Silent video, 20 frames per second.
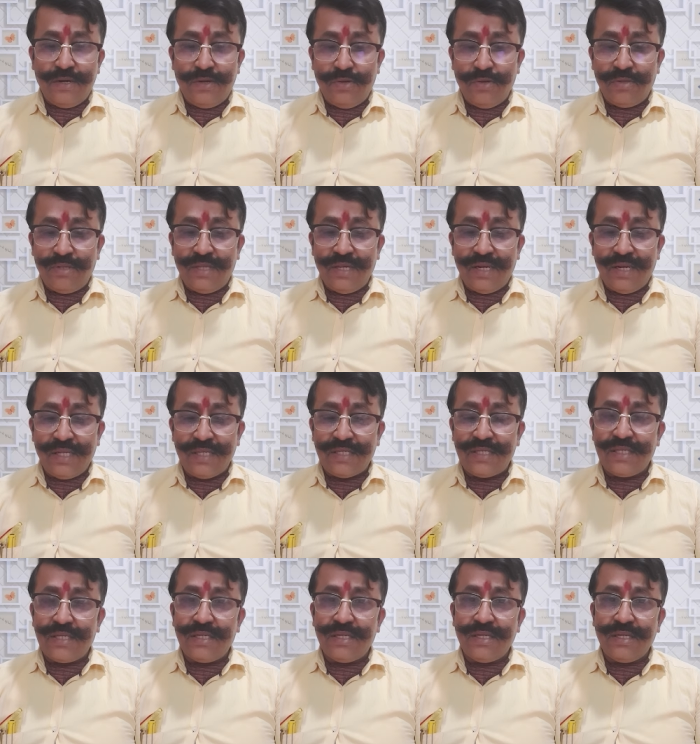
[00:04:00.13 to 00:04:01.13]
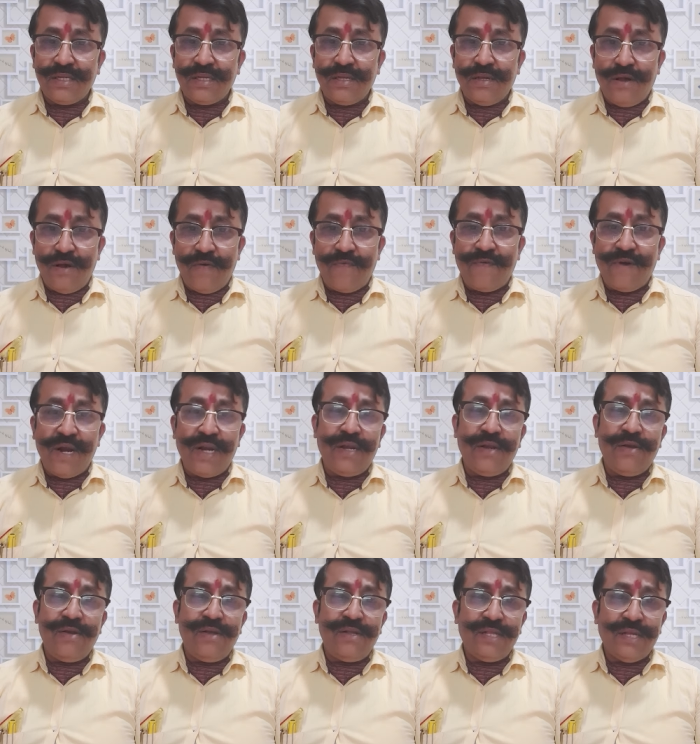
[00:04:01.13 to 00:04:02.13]
took the risk of
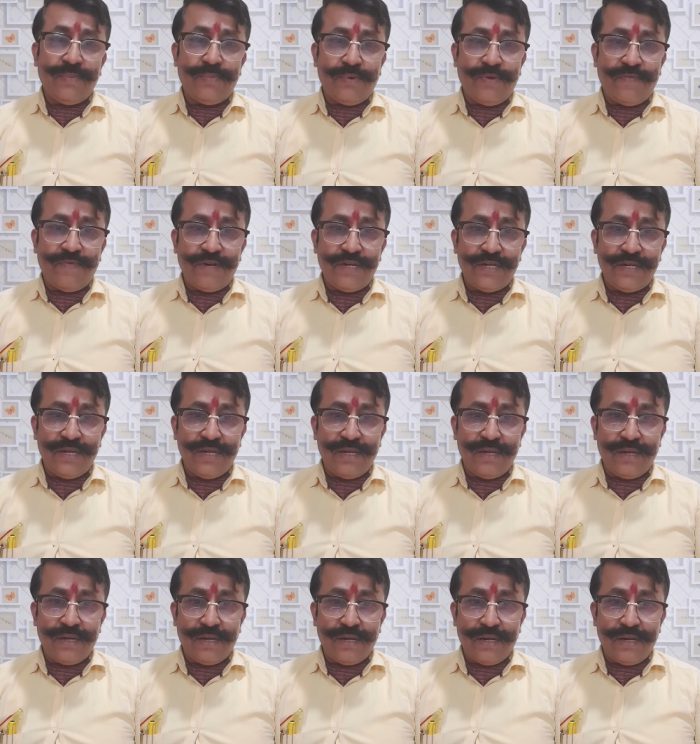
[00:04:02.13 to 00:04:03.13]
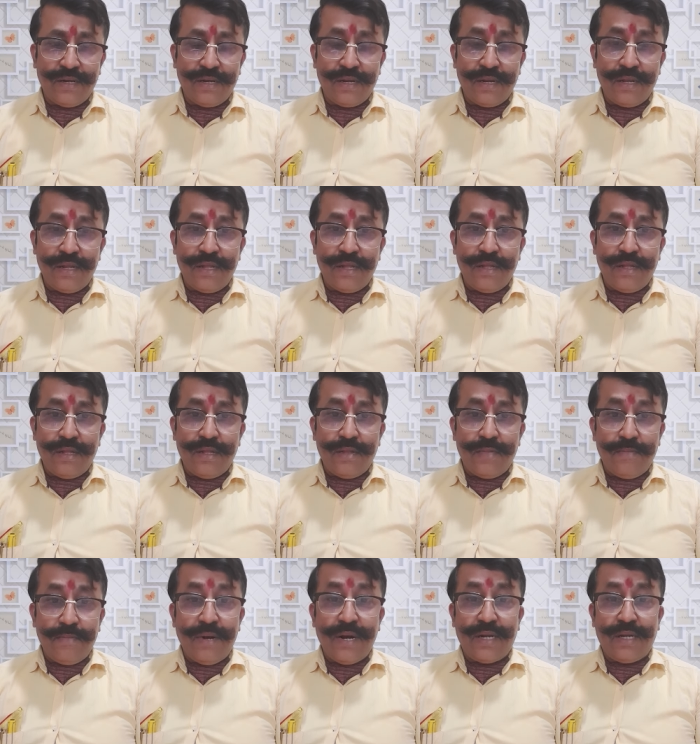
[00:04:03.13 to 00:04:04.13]
continuing their professional,
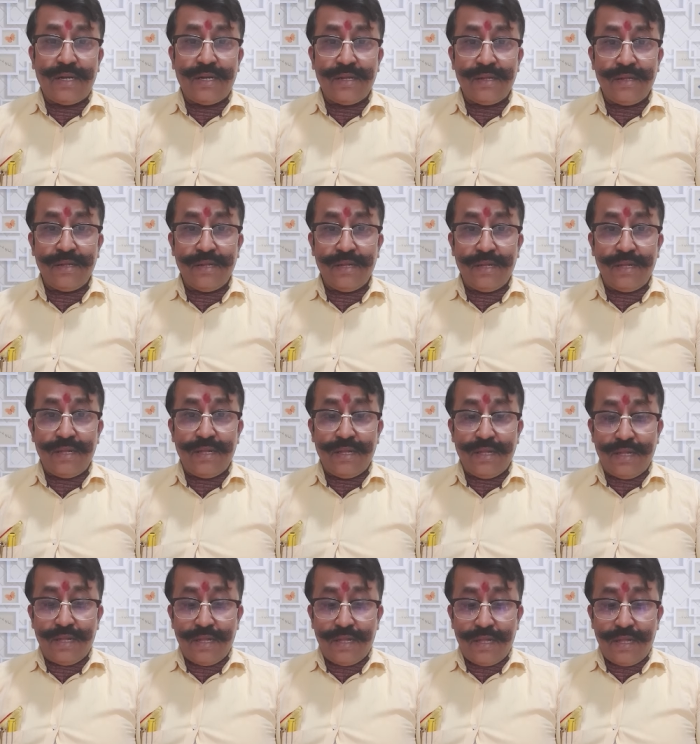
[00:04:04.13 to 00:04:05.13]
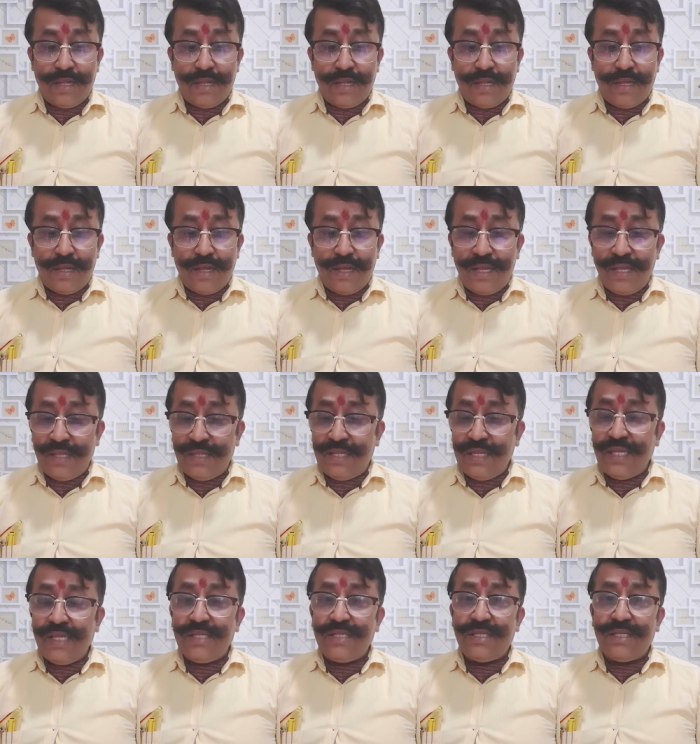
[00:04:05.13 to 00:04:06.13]
but in
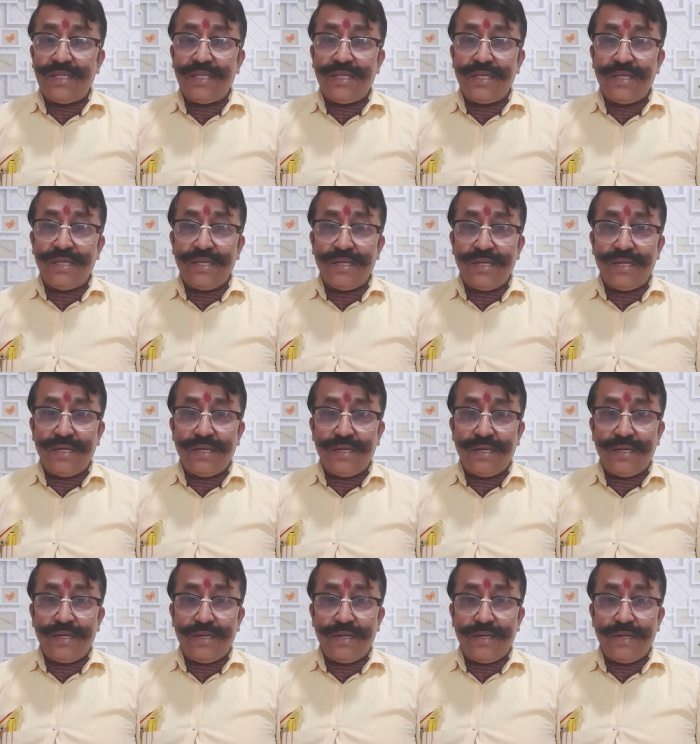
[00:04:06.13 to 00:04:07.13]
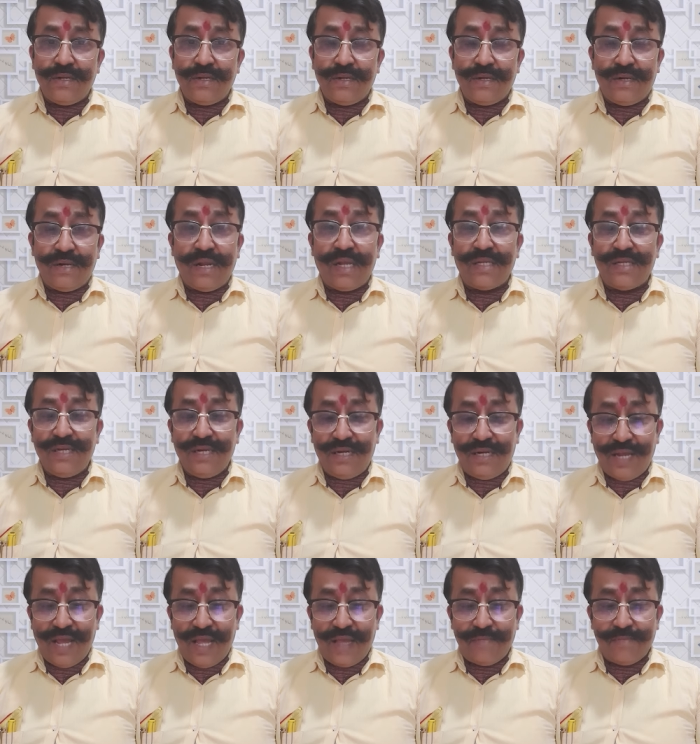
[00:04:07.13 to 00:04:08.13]
these
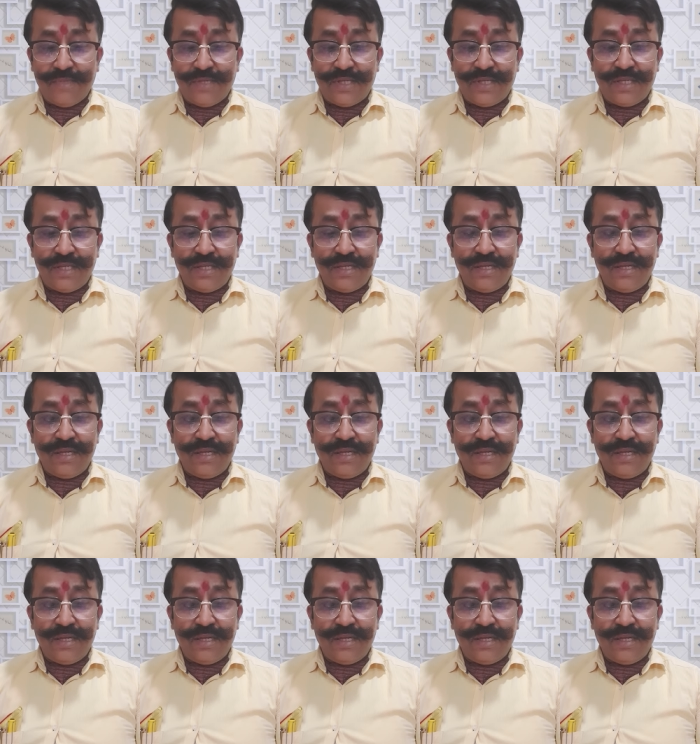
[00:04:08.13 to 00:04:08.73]
drastic times,